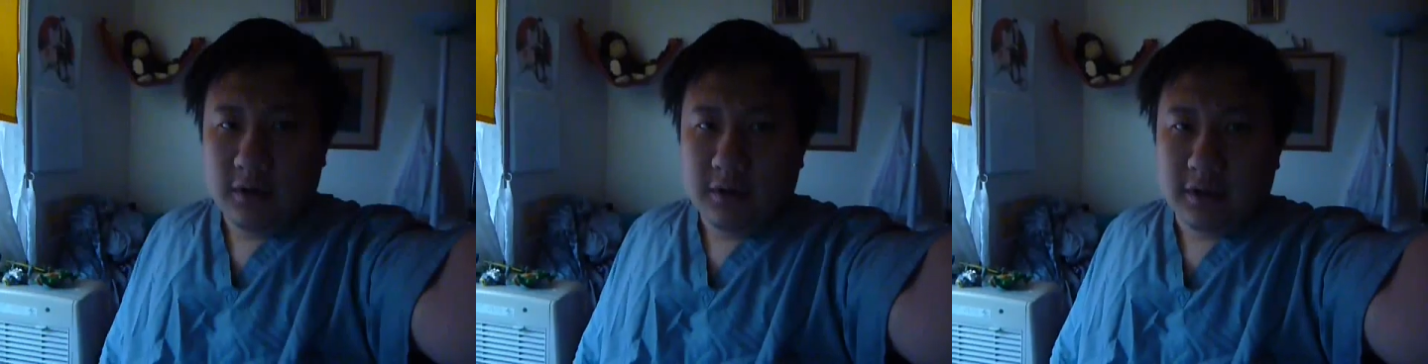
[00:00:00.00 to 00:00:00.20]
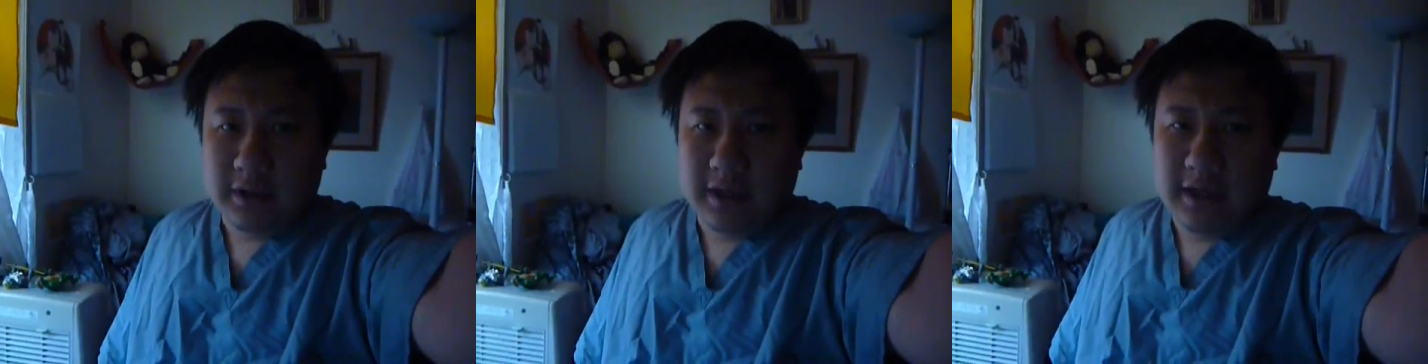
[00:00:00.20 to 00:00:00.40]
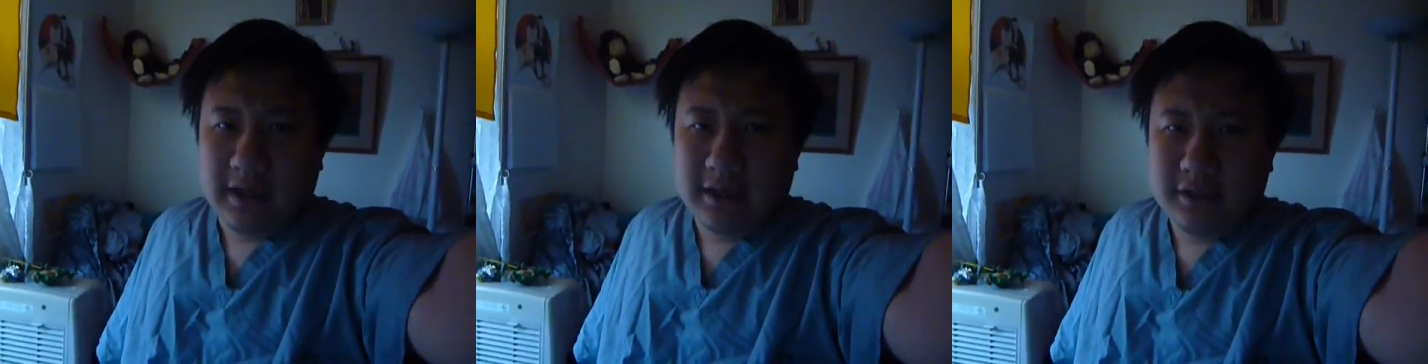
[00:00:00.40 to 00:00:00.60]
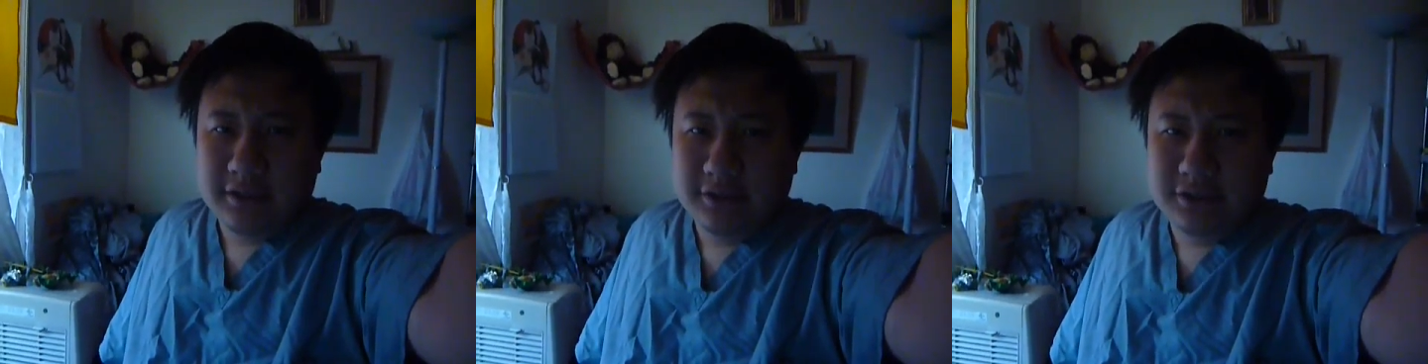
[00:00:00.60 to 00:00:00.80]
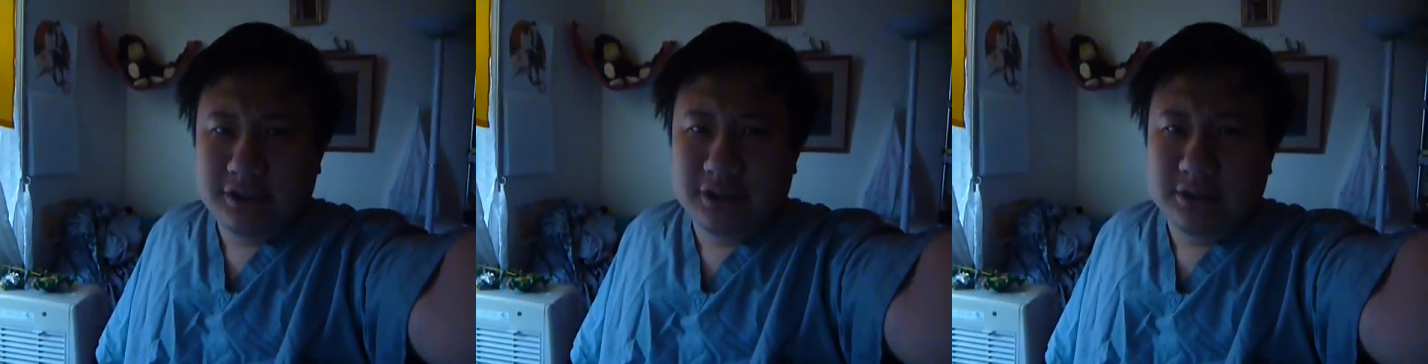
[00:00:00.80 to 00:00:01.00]
Okay, hi
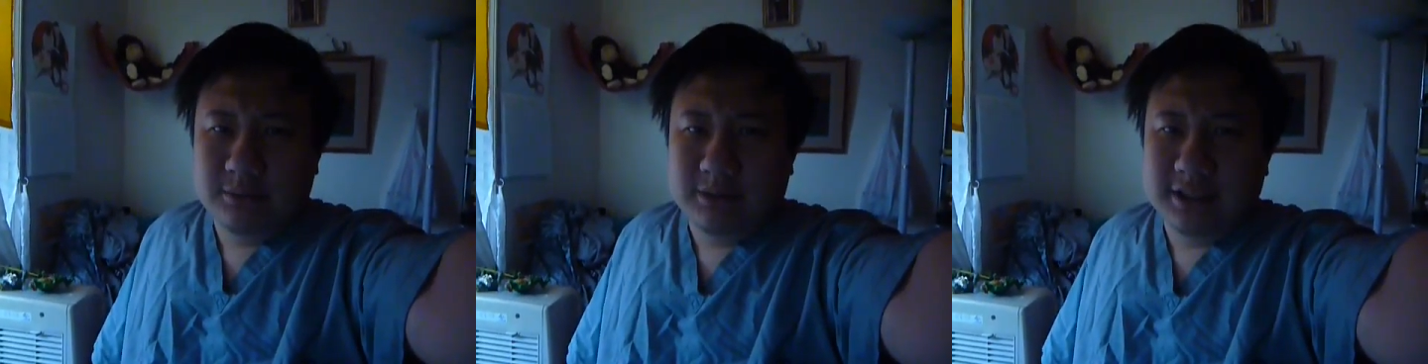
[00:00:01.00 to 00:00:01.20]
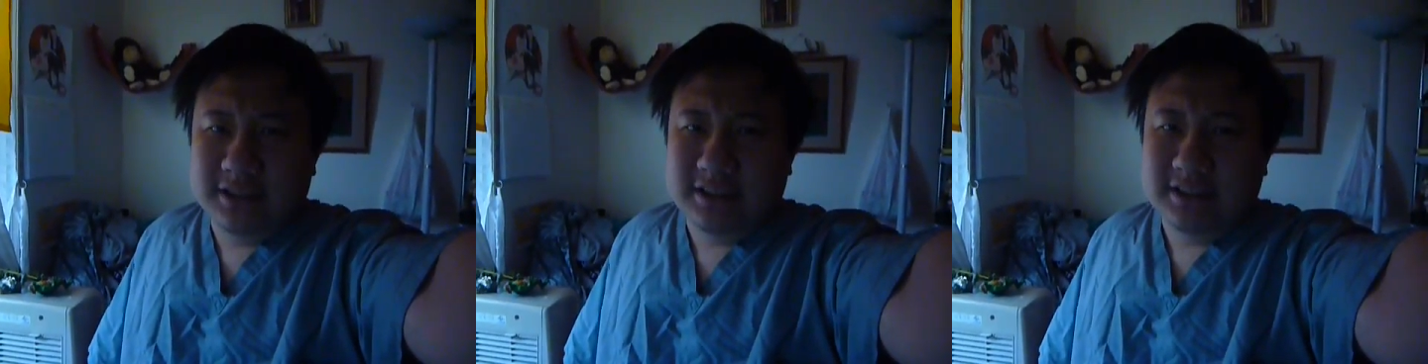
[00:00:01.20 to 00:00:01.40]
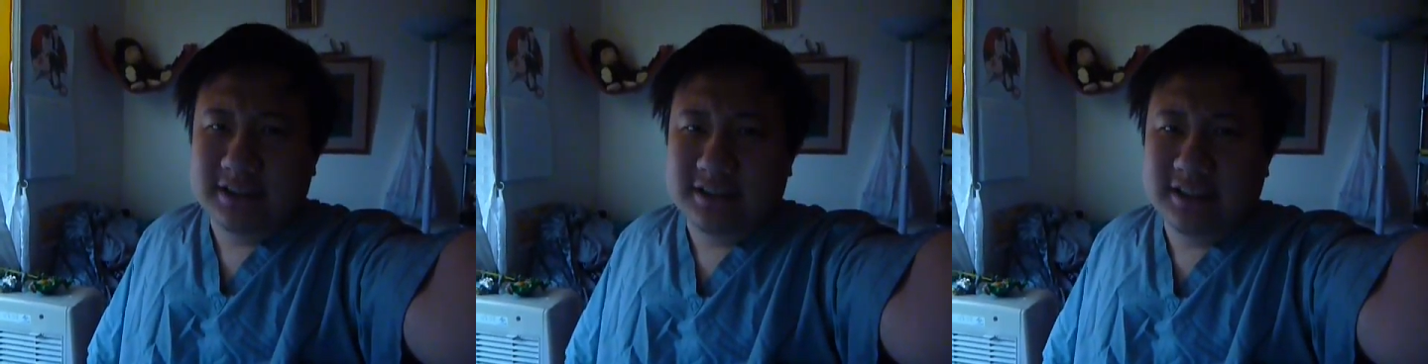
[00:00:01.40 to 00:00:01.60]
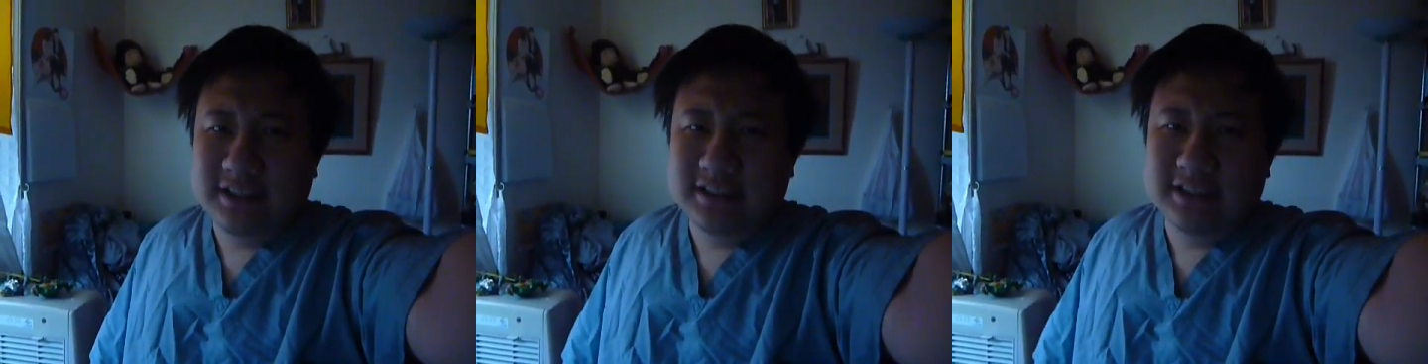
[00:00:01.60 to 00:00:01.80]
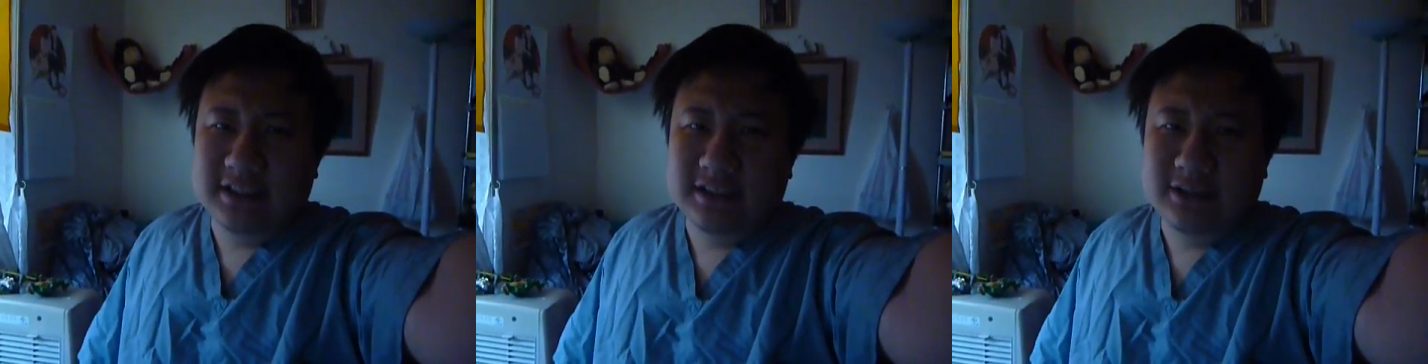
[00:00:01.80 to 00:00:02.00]
YouTube, this is
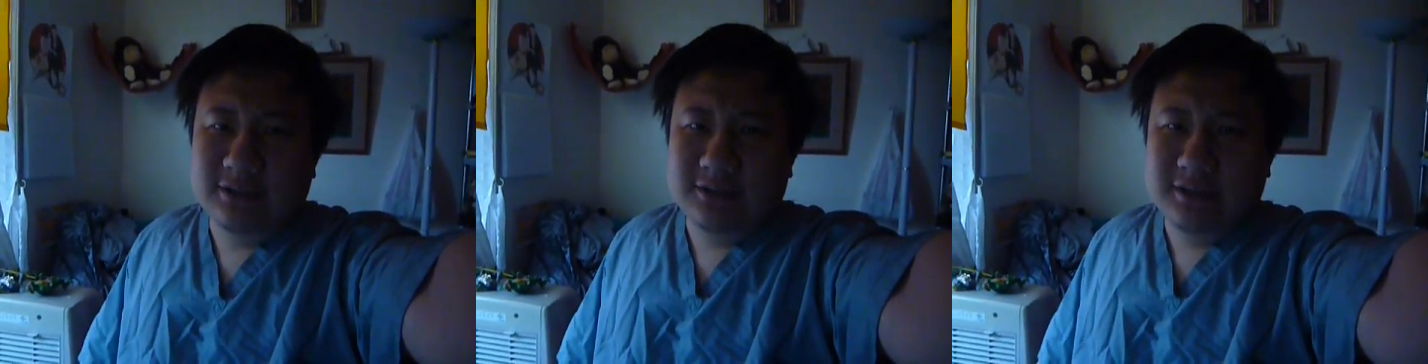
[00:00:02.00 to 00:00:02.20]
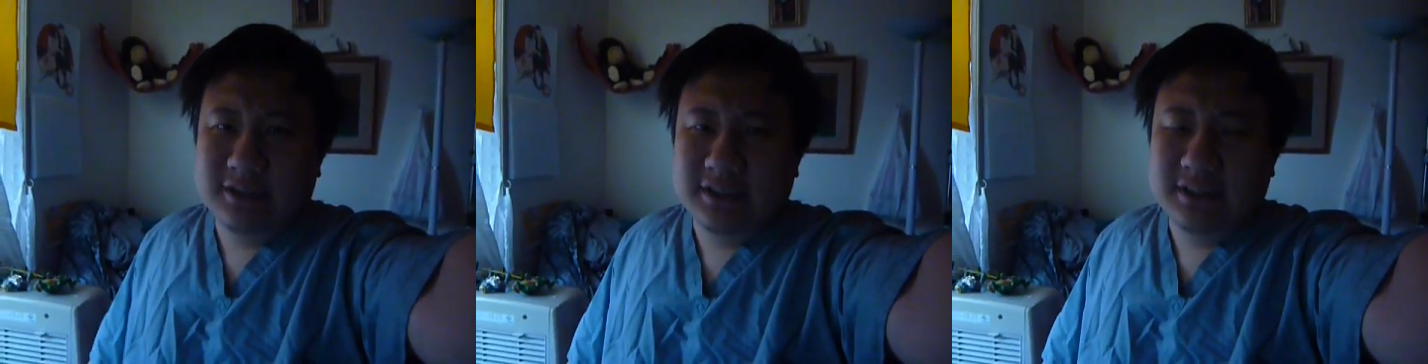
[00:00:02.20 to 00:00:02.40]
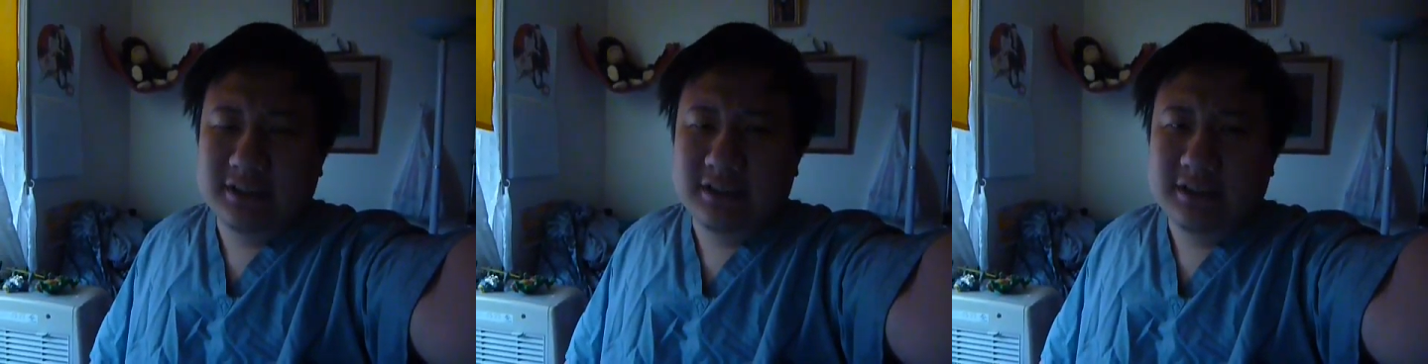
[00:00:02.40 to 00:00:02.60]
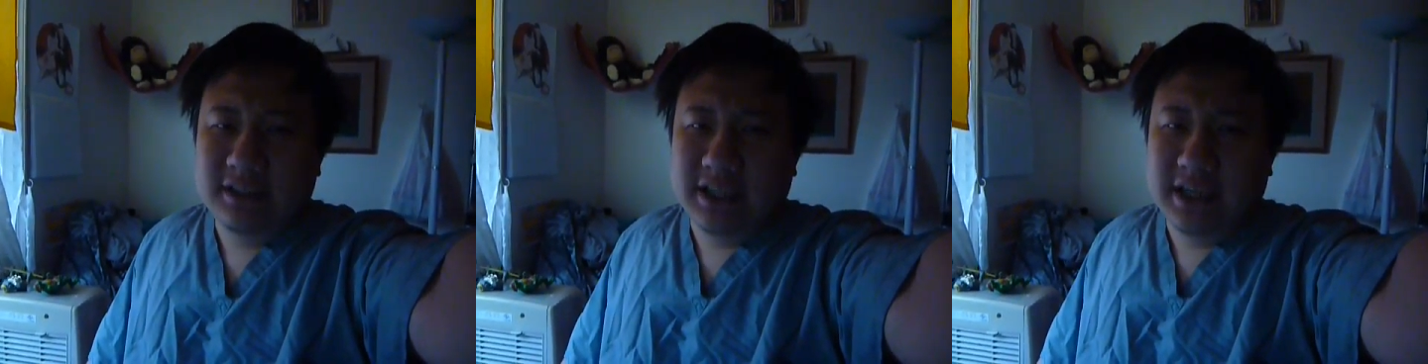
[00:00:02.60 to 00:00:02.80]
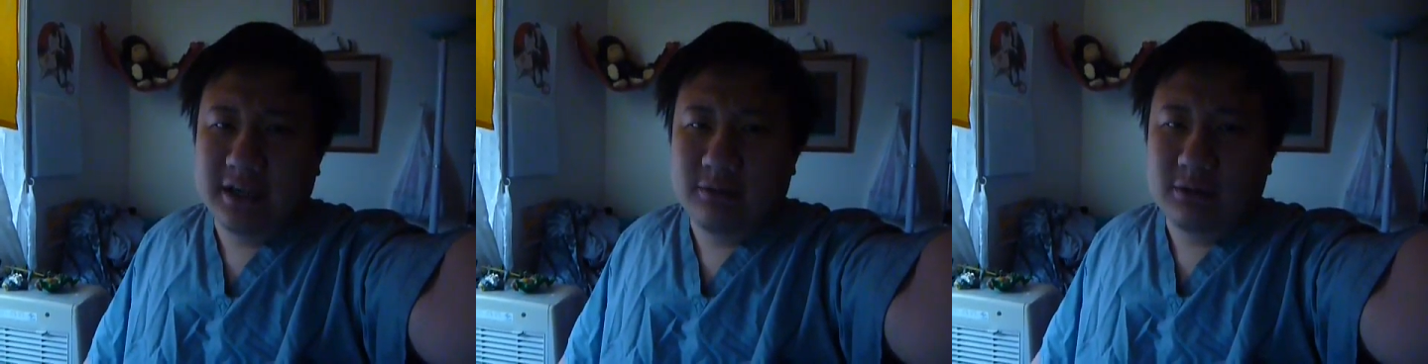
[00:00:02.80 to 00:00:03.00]
season 3,
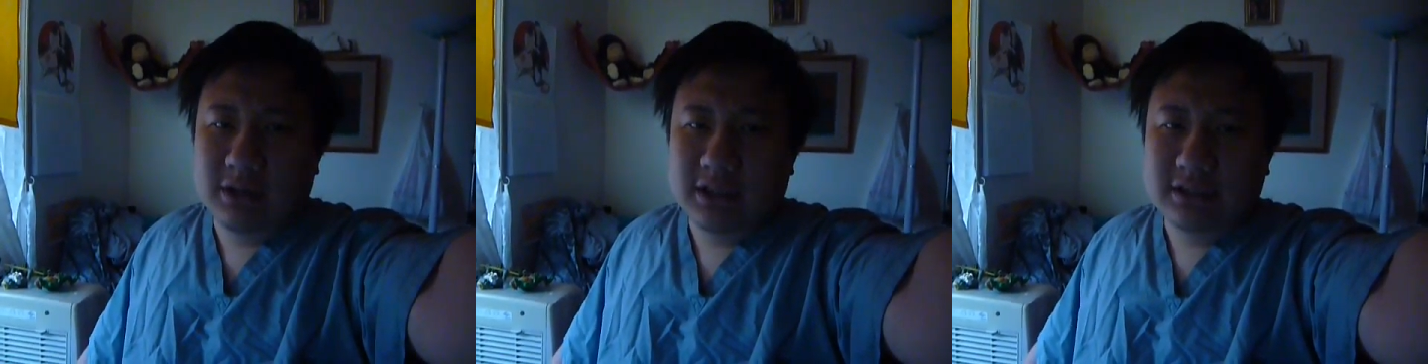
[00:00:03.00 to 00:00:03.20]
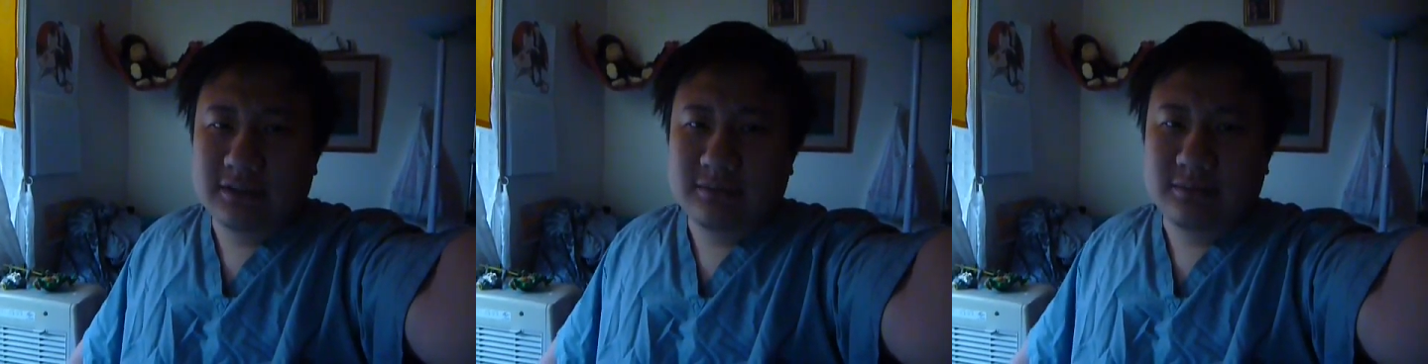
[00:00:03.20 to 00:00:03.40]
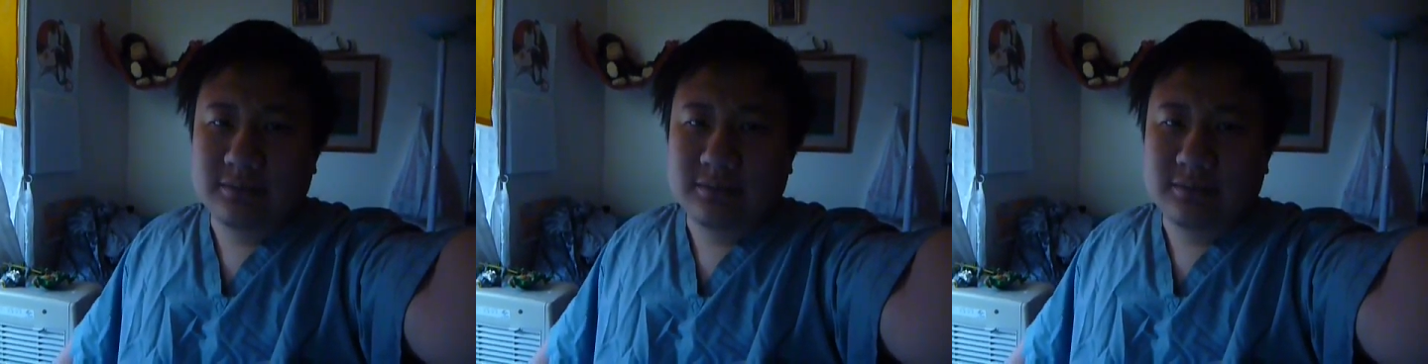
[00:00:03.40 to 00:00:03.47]
day 1.